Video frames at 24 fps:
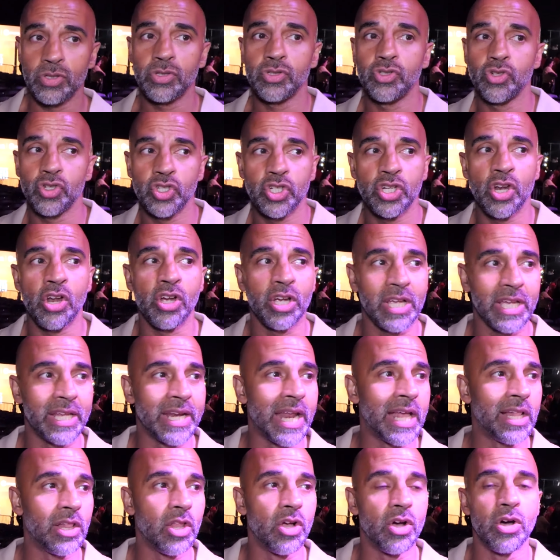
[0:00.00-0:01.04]
judging on
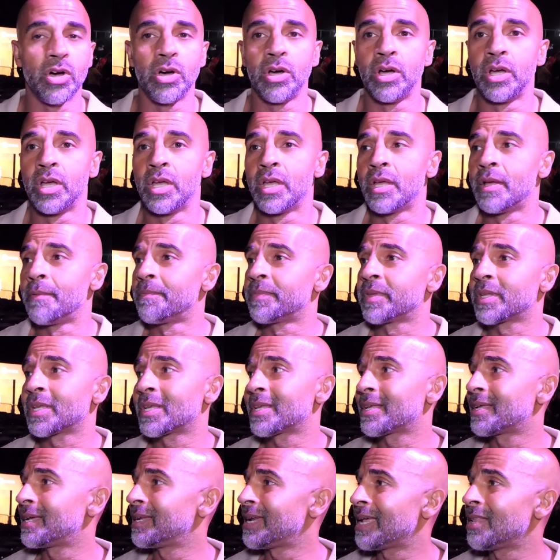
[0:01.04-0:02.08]
Canelo.
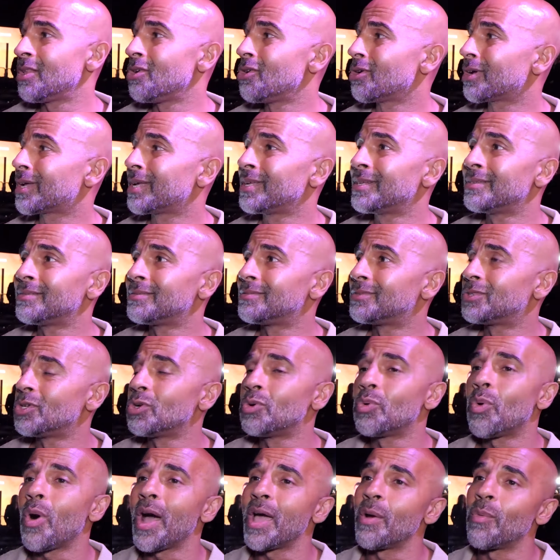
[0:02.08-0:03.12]
Canelo can do
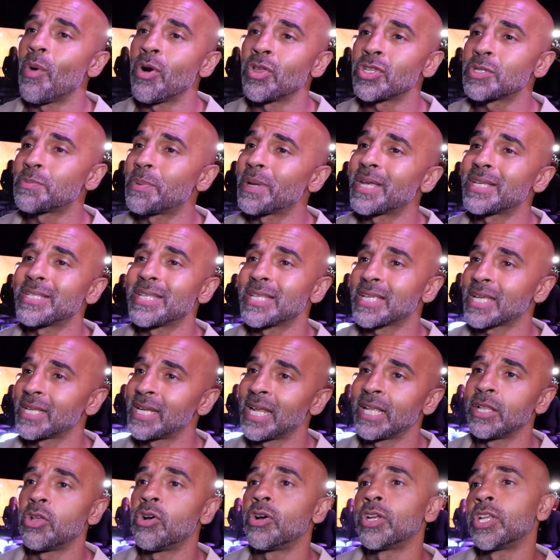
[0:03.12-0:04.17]
what he wants because it's
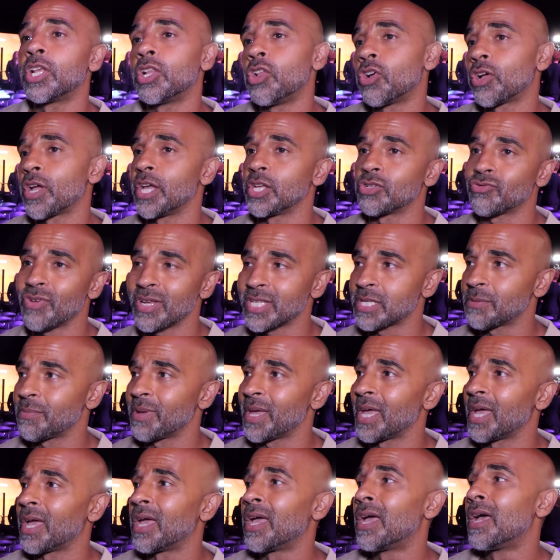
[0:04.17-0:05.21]
Canelo, and you look at his
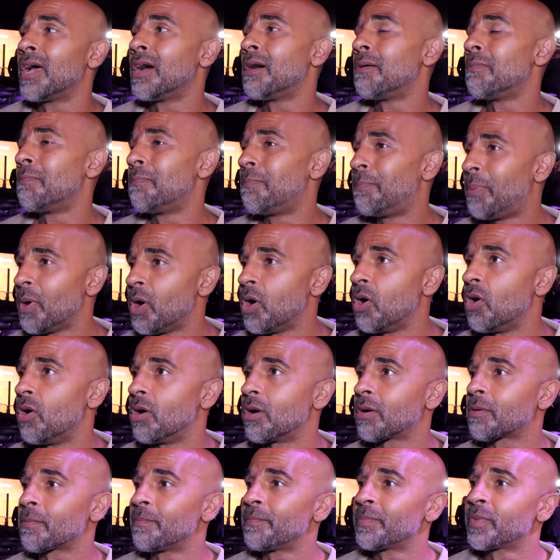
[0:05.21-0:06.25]
resume. But
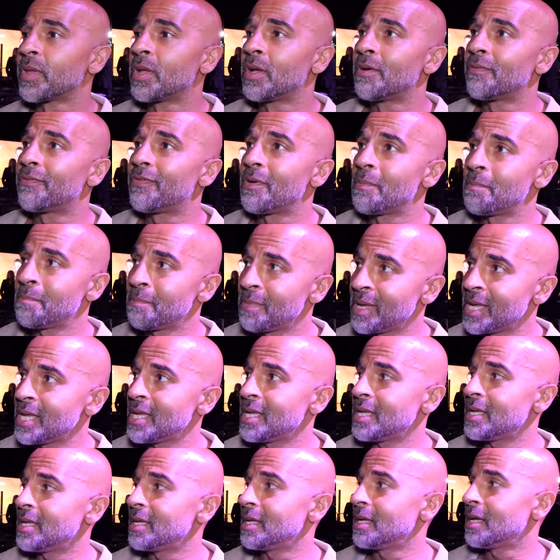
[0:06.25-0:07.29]
for
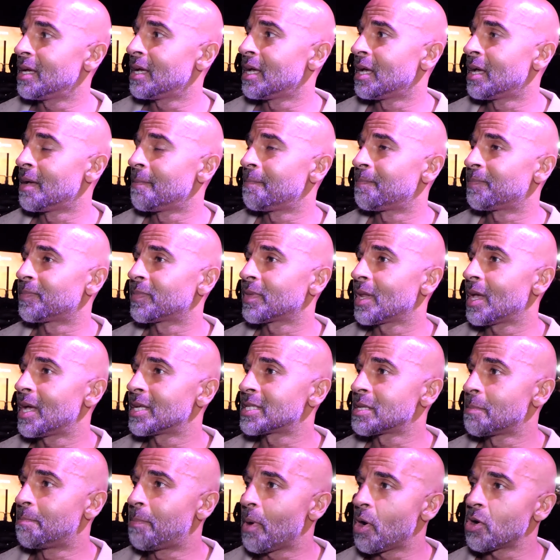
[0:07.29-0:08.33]
me,
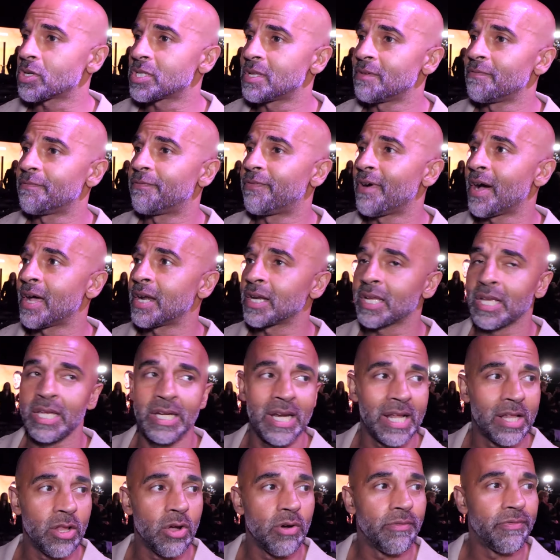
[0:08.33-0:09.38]
as a boxing fan,
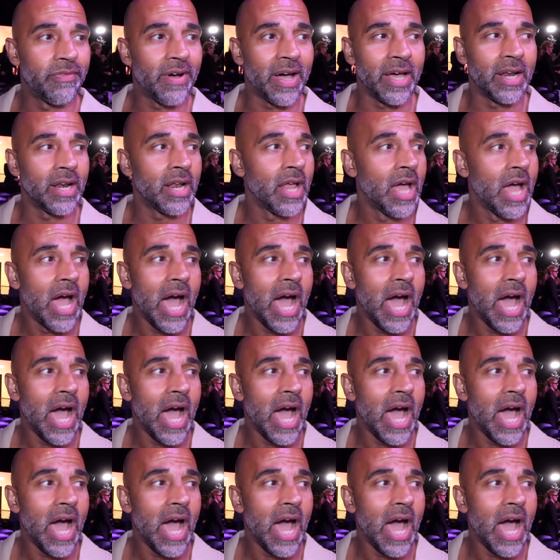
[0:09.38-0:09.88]
Canelo fan,